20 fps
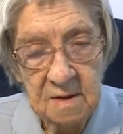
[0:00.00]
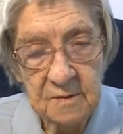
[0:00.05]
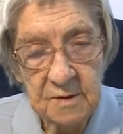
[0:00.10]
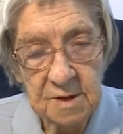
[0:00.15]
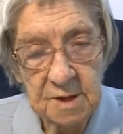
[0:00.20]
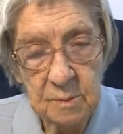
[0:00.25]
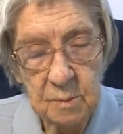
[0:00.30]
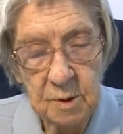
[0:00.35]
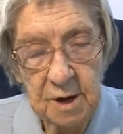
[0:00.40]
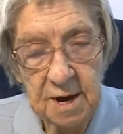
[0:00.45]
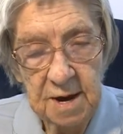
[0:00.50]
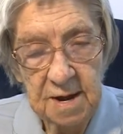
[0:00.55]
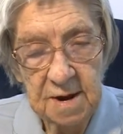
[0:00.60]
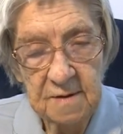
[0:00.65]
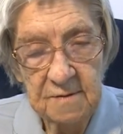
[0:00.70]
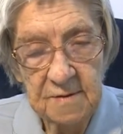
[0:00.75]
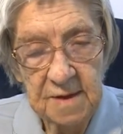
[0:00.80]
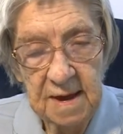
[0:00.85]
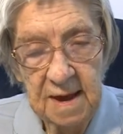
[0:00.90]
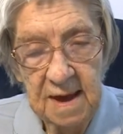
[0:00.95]
For the
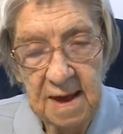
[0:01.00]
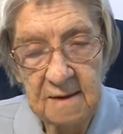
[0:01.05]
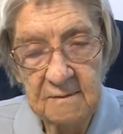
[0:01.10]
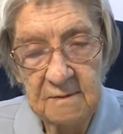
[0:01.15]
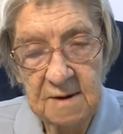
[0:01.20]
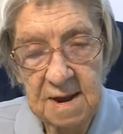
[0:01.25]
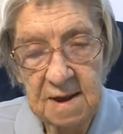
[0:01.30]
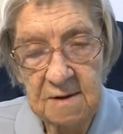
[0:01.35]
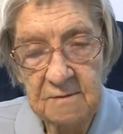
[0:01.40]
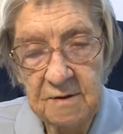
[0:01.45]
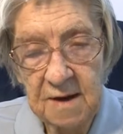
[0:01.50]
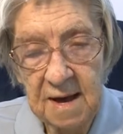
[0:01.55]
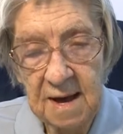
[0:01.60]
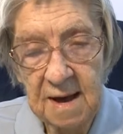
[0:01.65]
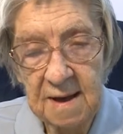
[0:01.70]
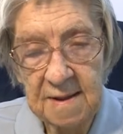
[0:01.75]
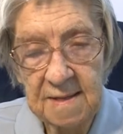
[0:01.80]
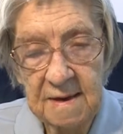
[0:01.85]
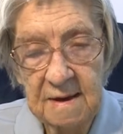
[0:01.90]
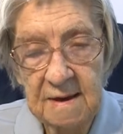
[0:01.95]
word of their heavenly
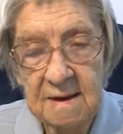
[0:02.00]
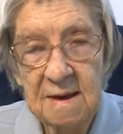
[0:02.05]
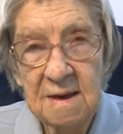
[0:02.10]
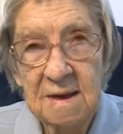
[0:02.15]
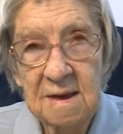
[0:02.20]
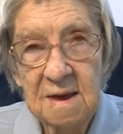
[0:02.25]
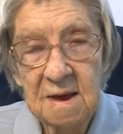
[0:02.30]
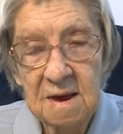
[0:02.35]
Father